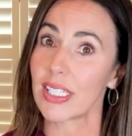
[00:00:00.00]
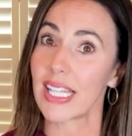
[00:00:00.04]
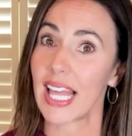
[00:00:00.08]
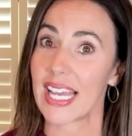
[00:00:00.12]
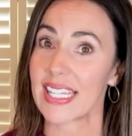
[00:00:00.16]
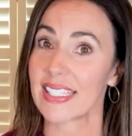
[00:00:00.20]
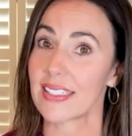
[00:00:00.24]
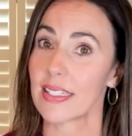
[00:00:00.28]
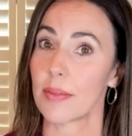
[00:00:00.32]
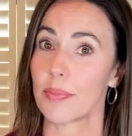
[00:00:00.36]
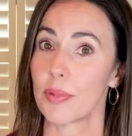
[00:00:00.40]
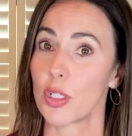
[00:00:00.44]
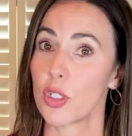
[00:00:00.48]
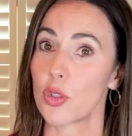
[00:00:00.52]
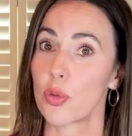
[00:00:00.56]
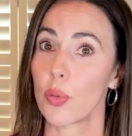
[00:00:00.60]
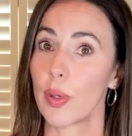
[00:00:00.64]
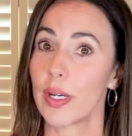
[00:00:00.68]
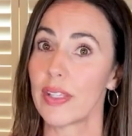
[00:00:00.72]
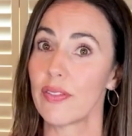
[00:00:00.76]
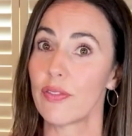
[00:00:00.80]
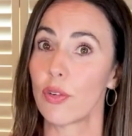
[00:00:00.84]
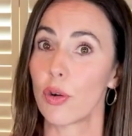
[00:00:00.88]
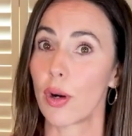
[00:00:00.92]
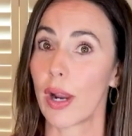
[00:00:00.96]
lasts up to
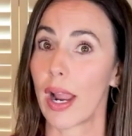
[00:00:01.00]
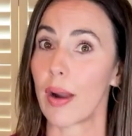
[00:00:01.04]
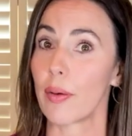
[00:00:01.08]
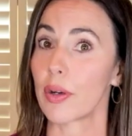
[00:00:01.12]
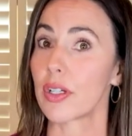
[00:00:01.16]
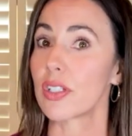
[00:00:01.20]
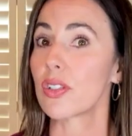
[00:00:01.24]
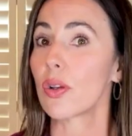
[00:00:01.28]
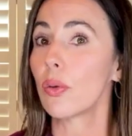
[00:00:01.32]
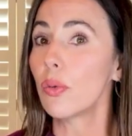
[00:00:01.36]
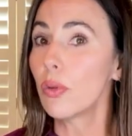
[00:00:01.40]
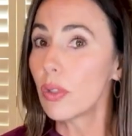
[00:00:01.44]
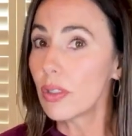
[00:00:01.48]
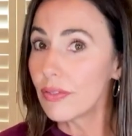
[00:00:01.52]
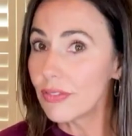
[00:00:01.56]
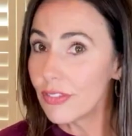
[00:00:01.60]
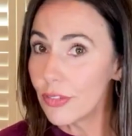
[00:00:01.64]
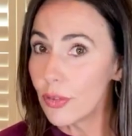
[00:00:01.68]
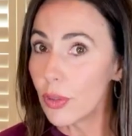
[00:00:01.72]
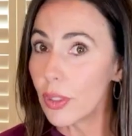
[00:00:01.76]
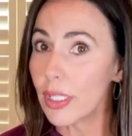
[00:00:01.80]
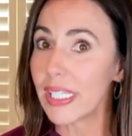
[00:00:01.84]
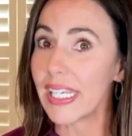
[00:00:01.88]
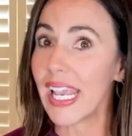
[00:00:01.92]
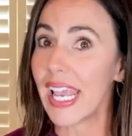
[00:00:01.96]
24 hours or
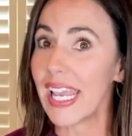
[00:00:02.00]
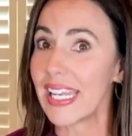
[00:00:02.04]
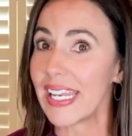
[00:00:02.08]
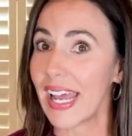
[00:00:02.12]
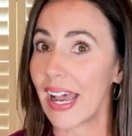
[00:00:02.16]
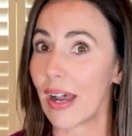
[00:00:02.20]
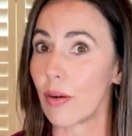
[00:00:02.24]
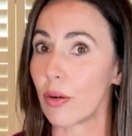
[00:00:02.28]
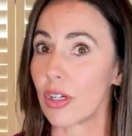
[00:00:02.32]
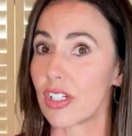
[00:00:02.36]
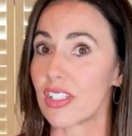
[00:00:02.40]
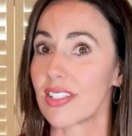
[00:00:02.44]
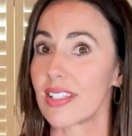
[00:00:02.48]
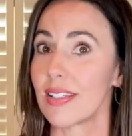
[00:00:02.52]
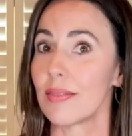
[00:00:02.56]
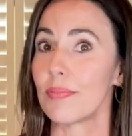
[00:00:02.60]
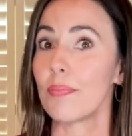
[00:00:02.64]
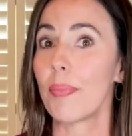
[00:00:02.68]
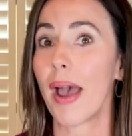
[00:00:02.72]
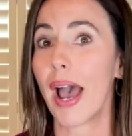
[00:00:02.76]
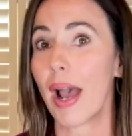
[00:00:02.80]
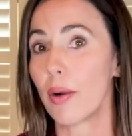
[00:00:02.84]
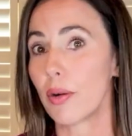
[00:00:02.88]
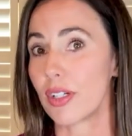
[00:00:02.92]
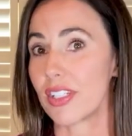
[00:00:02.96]
48 hours in
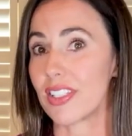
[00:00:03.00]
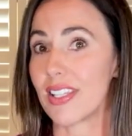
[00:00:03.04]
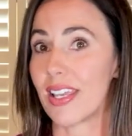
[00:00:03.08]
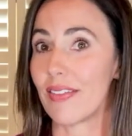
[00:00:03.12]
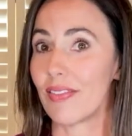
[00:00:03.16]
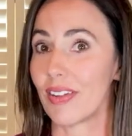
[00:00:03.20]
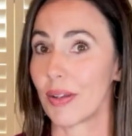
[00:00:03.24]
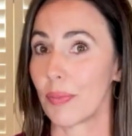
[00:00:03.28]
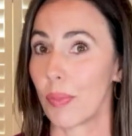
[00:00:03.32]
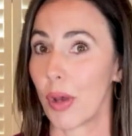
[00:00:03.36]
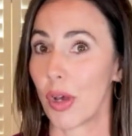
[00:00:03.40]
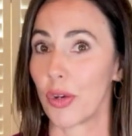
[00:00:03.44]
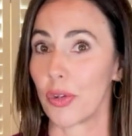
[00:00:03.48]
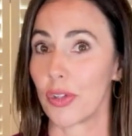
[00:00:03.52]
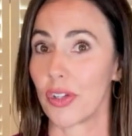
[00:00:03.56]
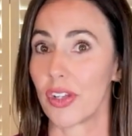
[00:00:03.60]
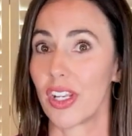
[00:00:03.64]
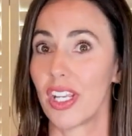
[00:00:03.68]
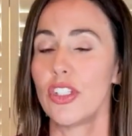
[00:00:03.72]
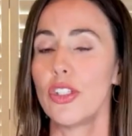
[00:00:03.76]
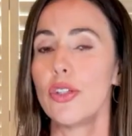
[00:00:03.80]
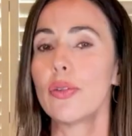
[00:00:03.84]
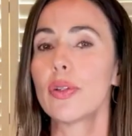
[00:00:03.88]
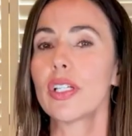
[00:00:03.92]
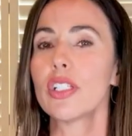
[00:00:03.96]
power saving mode.
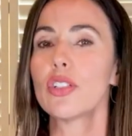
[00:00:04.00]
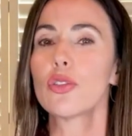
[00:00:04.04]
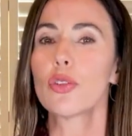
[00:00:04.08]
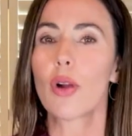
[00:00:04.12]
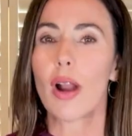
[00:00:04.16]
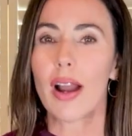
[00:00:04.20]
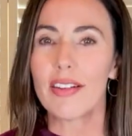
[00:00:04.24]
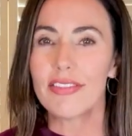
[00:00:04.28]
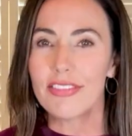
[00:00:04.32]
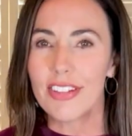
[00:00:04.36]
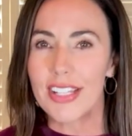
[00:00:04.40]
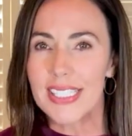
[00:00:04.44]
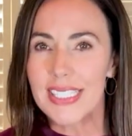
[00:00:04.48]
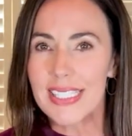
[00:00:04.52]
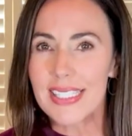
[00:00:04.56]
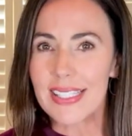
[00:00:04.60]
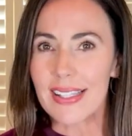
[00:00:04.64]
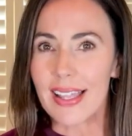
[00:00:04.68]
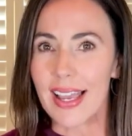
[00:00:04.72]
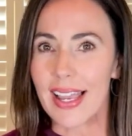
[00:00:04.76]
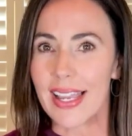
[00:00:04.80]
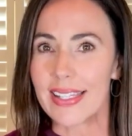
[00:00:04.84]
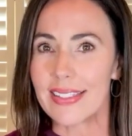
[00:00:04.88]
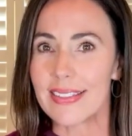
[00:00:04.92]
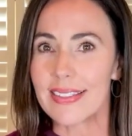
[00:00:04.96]
You can draw fence
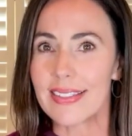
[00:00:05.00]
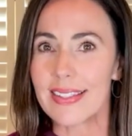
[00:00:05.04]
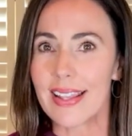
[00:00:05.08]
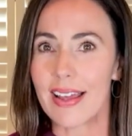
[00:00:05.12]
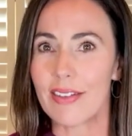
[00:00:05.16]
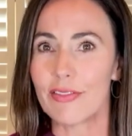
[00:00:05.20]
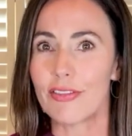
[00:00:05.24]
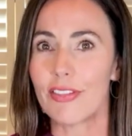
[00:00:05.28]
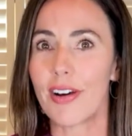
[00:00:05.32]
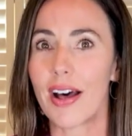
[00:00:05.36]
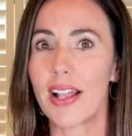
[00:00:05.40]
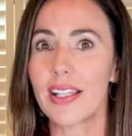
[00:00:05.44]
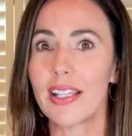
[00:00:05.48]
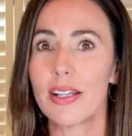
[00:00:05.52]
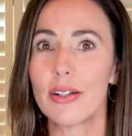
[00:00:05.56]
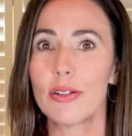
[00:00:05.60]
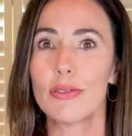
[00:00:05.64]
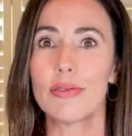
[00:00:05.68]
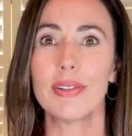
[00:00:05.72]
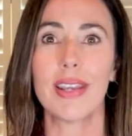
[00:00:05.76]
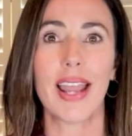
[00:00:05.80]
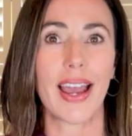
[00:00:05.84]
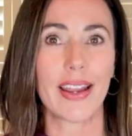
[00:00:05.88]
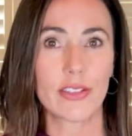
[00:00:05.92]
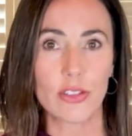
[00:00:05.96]
lines that follow
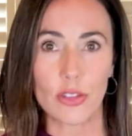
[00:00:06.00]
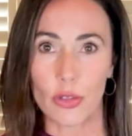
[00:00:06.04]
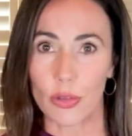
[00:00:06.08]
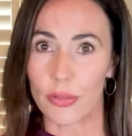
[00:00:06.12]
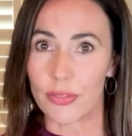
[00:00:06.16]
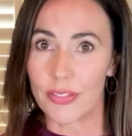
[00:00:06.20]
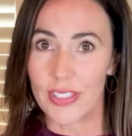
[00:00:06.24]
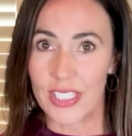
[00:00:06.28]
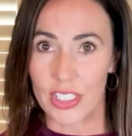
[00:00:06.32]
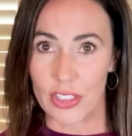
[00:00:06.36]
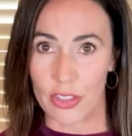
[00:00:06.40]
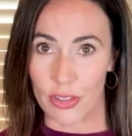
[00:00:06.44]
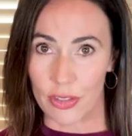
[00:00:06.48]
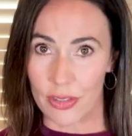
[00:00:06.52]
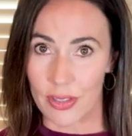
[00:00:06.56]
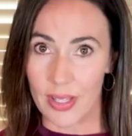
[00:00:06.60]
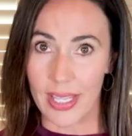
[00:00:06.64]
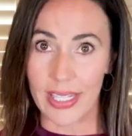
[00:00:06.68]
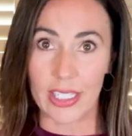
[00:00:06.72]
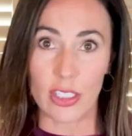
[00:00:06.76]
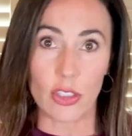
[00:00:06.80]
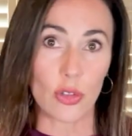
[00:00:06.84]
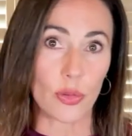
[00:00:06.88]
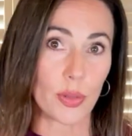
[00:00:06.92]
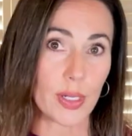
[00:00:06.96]
natural features
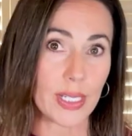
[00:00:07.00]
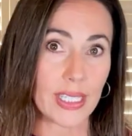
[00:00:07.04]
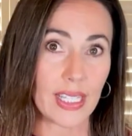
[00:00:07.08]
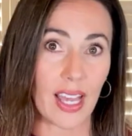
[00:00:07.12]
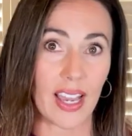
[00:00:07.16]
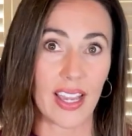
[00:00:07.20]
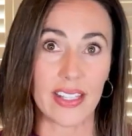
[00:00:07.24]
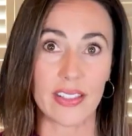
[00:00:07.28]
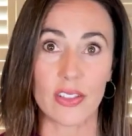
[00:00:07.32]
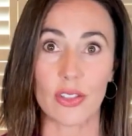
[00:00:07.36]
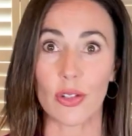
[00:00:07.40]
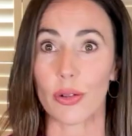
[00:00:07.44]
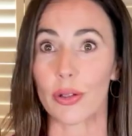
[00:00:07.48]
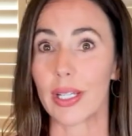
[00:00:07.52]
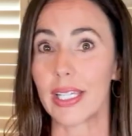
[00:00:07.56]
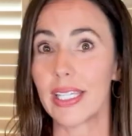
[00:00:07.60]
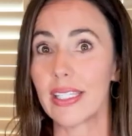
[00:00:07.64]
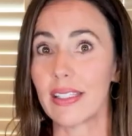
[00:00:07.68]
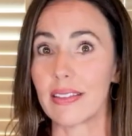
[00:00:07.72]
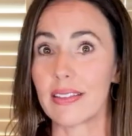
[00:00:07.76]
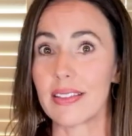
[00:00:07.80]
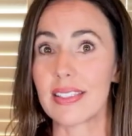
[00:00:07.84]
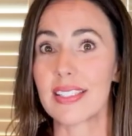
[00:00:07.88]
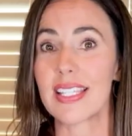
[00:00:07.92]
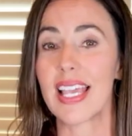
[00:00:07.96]
like tree lines or
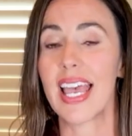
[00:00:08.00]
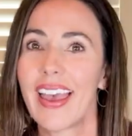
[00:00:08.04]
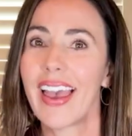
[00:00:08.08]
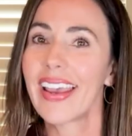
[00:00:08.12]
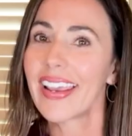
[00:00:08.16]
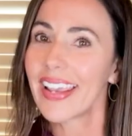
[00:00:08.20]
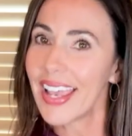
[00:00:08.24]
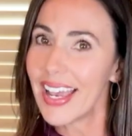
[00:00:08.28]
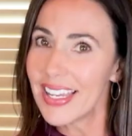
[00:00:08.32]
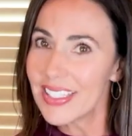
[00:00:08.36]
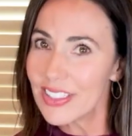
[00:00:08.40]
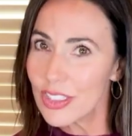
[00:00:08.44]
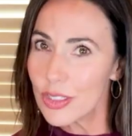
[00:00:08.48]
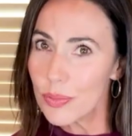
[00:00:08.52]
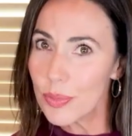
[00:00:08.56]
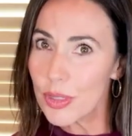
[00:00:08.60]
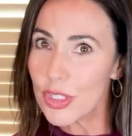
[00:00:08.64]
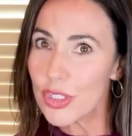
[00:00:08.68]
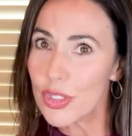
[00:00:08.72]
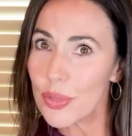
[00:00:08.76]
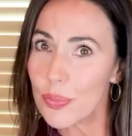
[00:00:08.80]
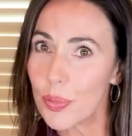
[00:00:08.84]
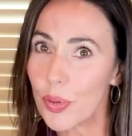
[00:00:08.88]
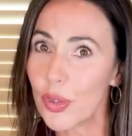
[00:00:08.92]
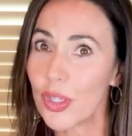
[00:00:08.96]
hills, and customer
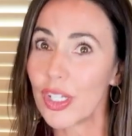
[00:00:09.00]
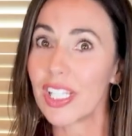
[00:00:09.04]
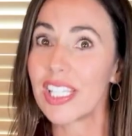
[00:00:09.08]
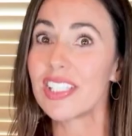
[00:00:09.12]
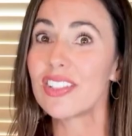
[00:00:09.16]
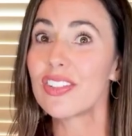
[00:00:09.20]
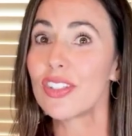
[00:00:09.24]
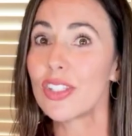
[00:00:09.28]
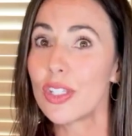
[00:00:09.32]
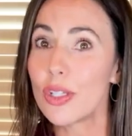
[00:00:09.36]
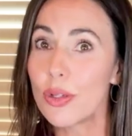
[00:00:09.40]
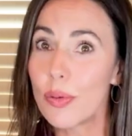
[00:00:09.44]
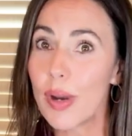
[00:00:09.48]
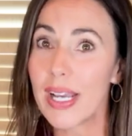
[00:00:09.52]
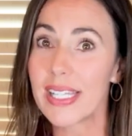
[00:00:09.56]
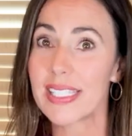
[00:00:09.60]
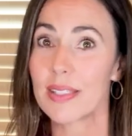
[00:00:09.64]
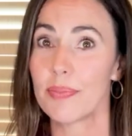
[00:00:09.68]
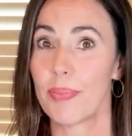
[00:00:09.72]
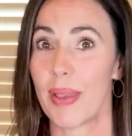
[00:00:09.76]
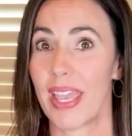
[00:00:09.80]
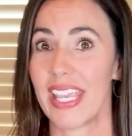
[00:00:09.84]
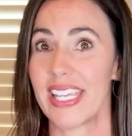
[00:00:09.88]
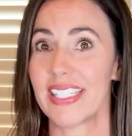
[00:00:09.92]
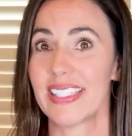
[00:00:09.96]
support is US
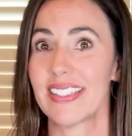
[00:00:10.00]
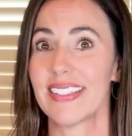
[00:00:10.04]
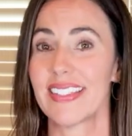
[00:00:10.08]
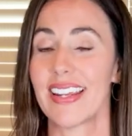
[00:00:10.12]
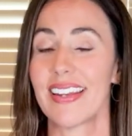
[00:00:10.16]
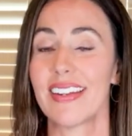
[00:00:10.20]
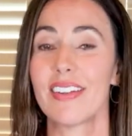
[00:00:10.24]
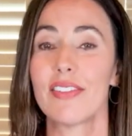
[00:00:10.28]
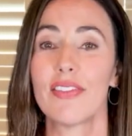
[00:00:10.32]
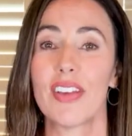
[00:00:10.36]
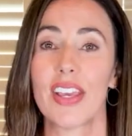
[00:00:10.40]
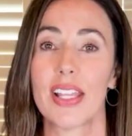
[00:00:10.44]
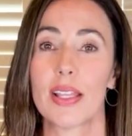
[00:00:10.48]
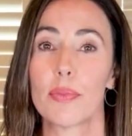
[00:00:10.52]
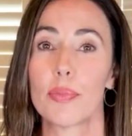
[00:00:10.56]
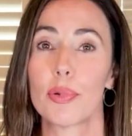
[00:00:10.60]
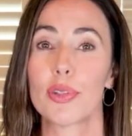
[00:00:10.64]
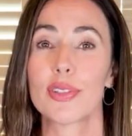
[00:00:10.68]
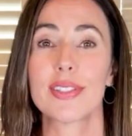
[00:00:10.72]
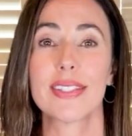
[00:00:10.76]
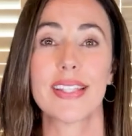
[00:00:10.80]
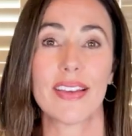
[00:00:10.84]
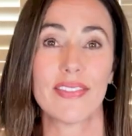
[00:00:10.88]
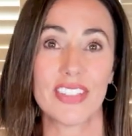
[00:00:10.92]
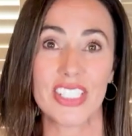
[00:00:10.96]
based and available
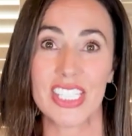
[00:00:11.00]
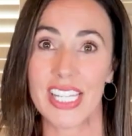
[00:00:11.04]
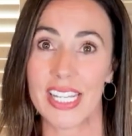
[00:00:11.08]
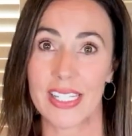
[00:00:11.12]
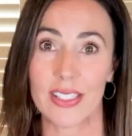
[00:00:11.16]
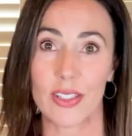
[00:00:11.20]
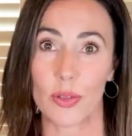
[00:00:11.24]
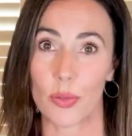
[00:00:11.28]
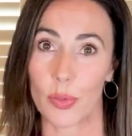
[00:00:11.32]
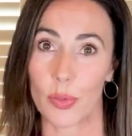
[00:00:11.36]
7 days a